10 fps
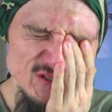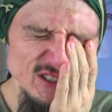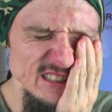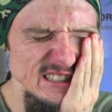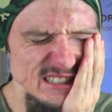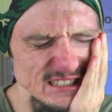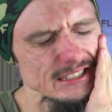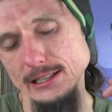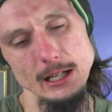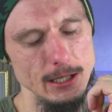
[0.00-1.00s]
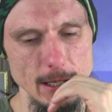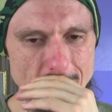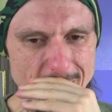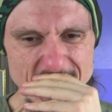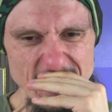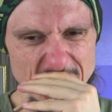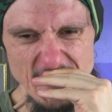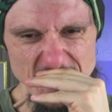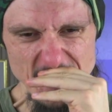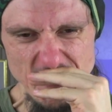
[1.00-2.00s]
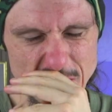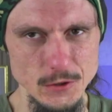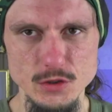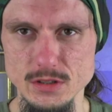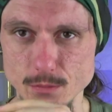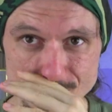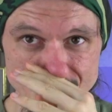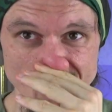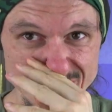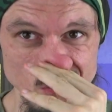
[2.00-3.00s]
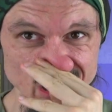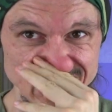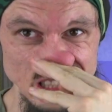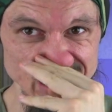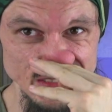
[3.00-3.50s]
like years. To just remind myself